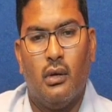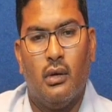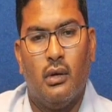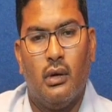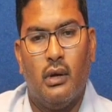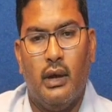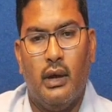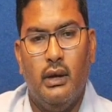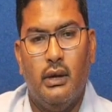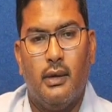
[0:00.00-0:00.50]

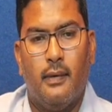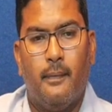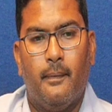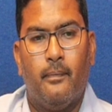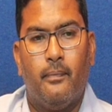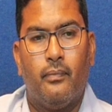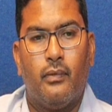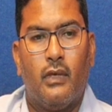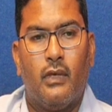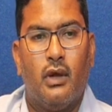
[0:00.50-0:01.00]
right?
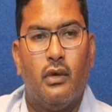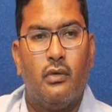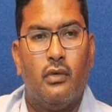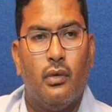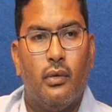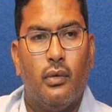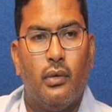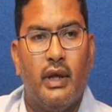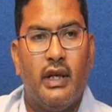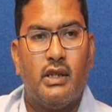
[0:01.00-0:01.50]

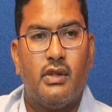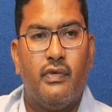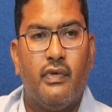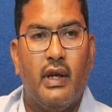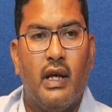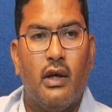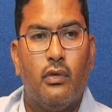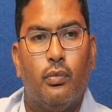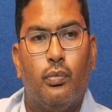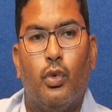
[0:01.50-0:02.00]
So next we
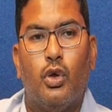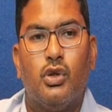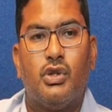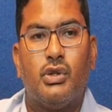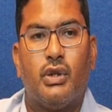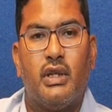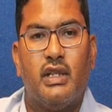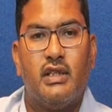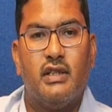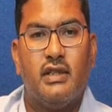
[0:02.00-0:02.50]
have
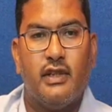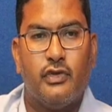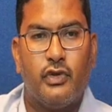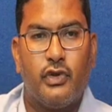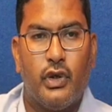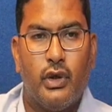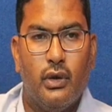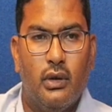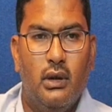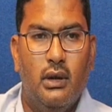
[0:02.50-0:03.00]

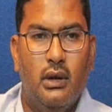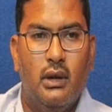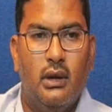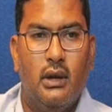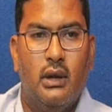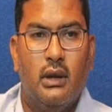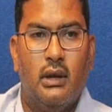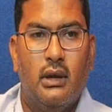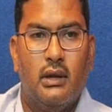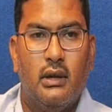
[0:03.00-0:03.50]
PostgreSQL.
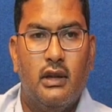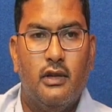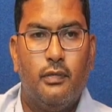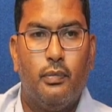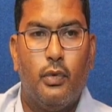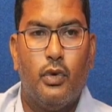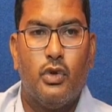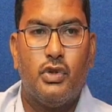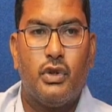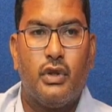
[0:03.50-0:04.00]
This
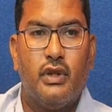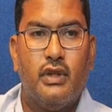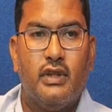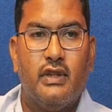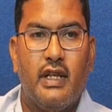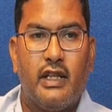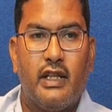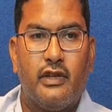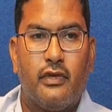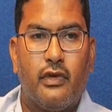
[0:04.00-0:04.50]

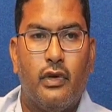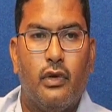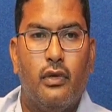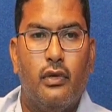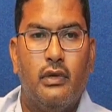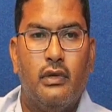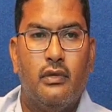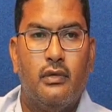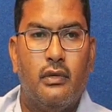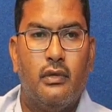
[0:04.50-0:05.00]

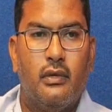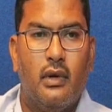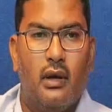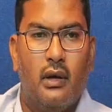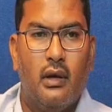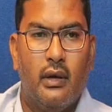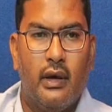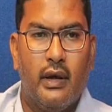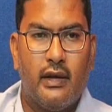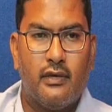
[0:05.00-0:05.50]
PostgreSQL is
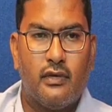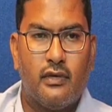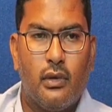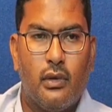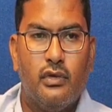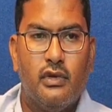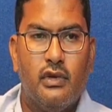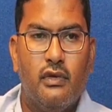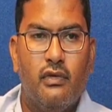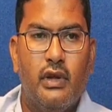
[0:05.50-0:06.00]

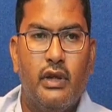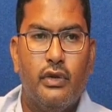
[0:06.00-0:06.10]
exclusively